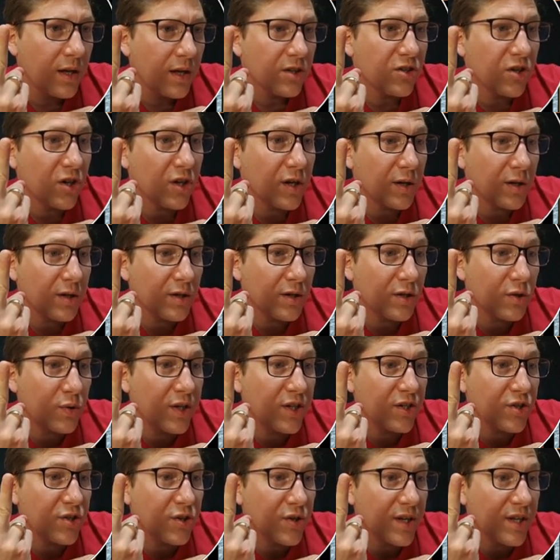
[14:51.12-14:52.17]
Target
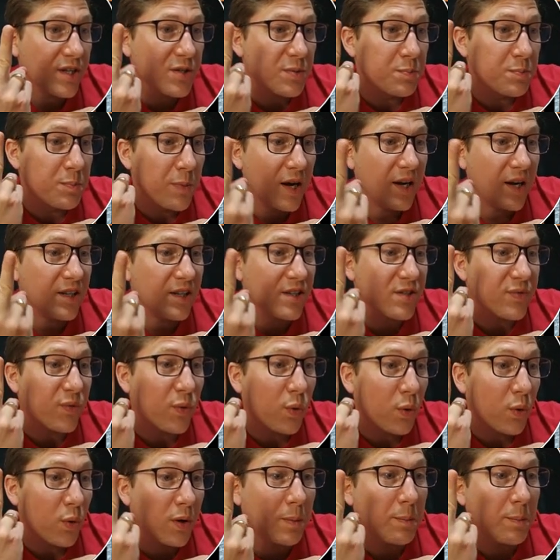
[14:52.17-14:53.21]
creature gets
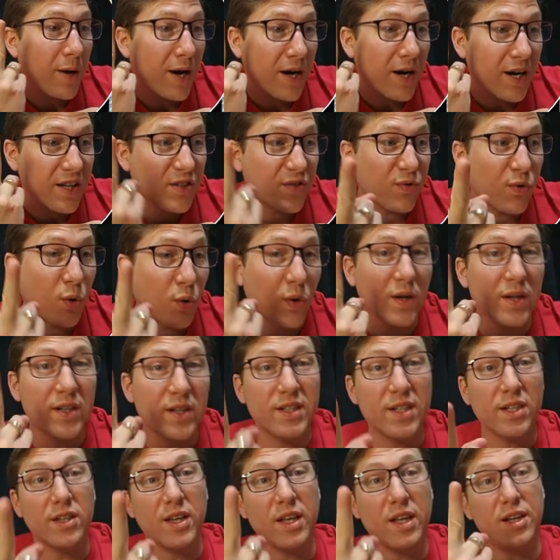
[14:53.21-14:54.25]
-4/-4
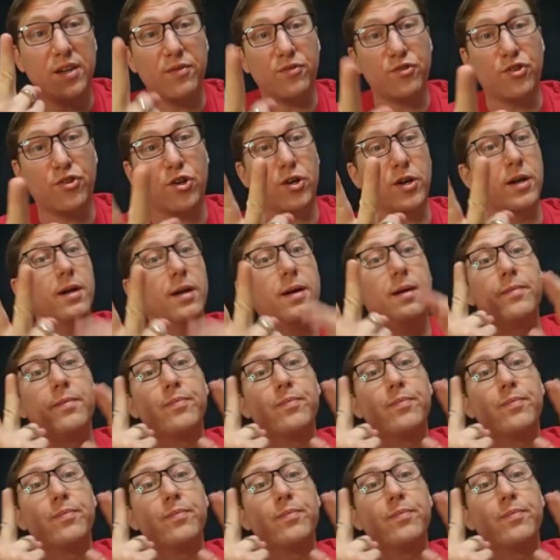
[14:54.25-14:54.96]
until end of turn.